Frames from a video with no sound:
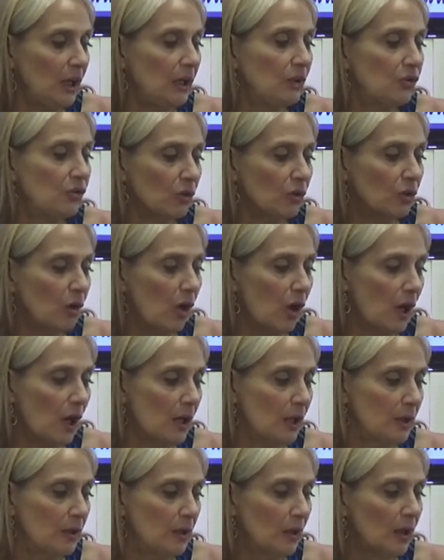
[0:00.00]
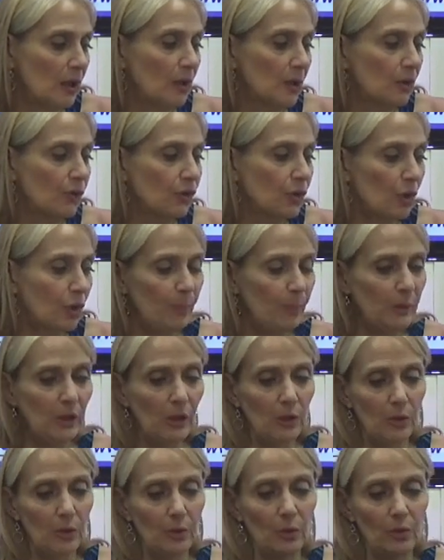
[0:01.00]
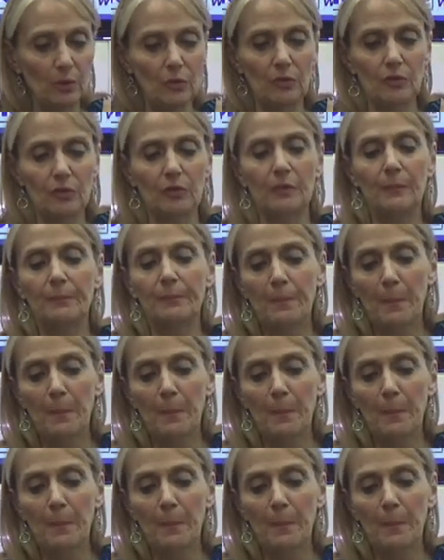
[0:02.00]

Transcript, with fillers: angel card, Scorpios.